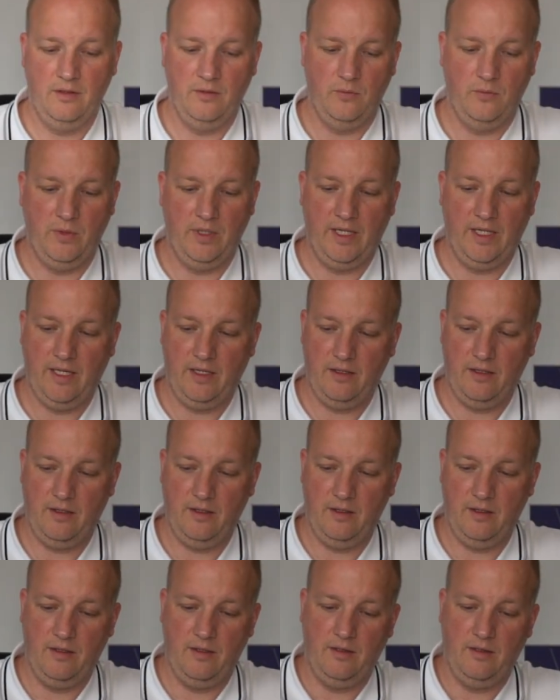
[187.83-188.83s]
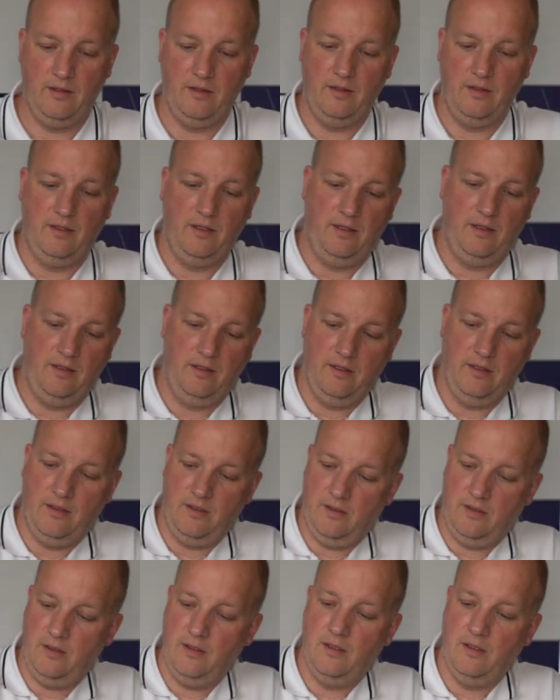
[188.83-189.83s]
We get the
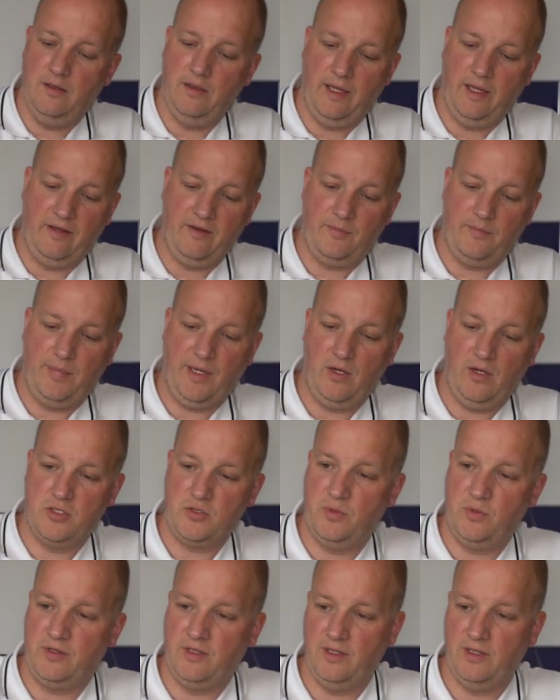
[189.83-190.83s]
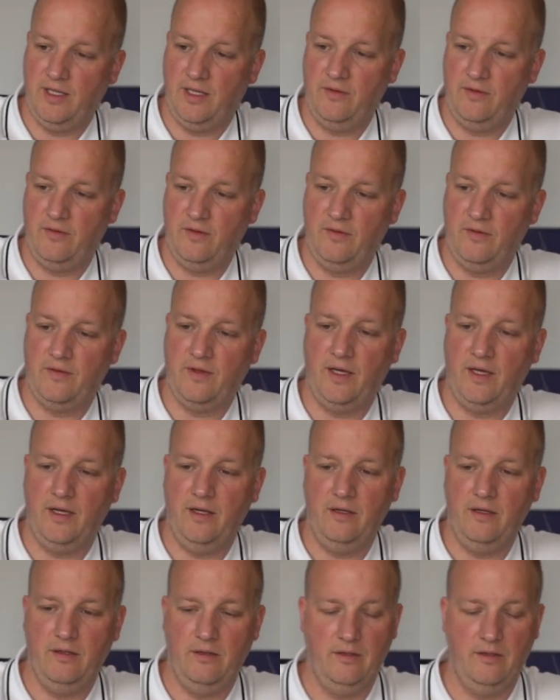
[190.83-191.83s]
lens pouch with the lens
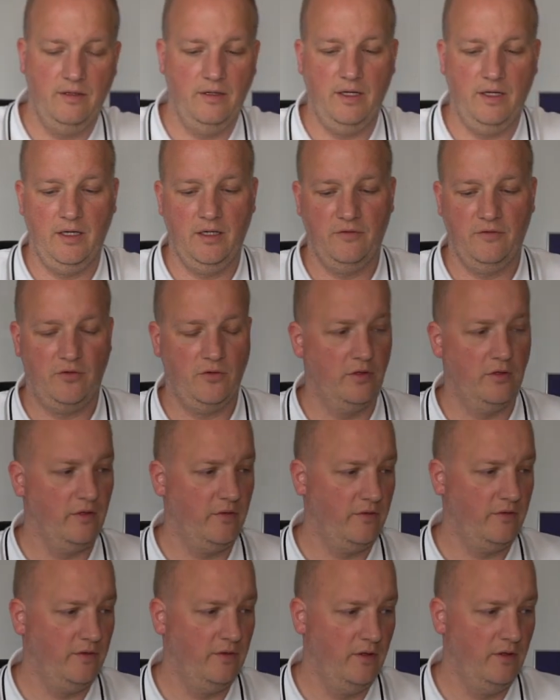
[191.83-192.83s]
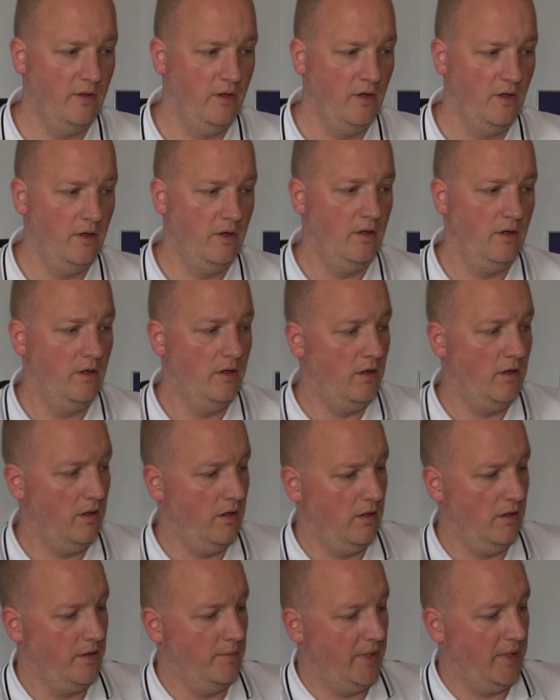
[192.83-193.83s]
inside, and of course
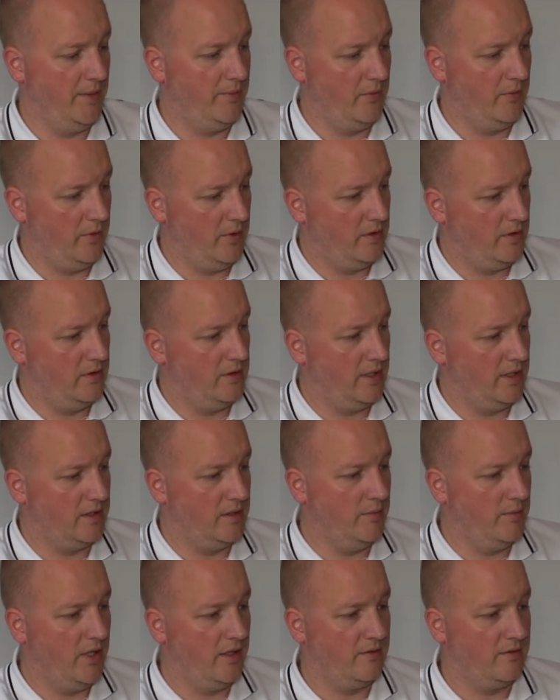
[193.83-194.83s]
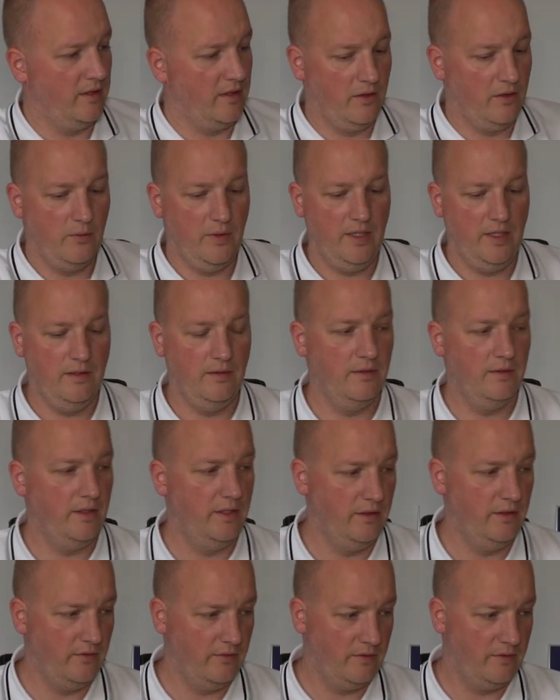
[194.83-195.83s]
all the paperwork. Get the box out of the way.
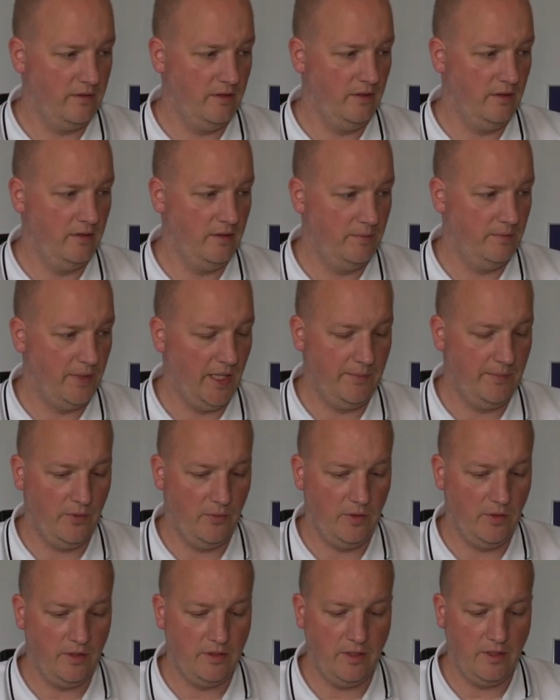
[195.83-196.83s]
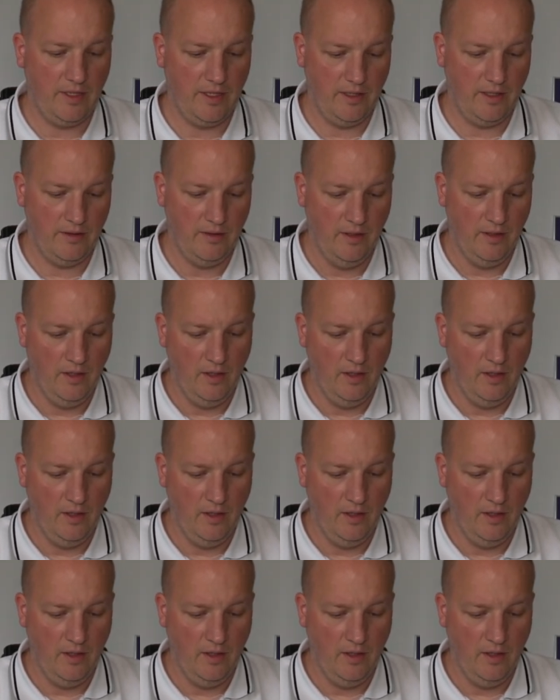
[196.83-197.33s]
Here's the paperwork again.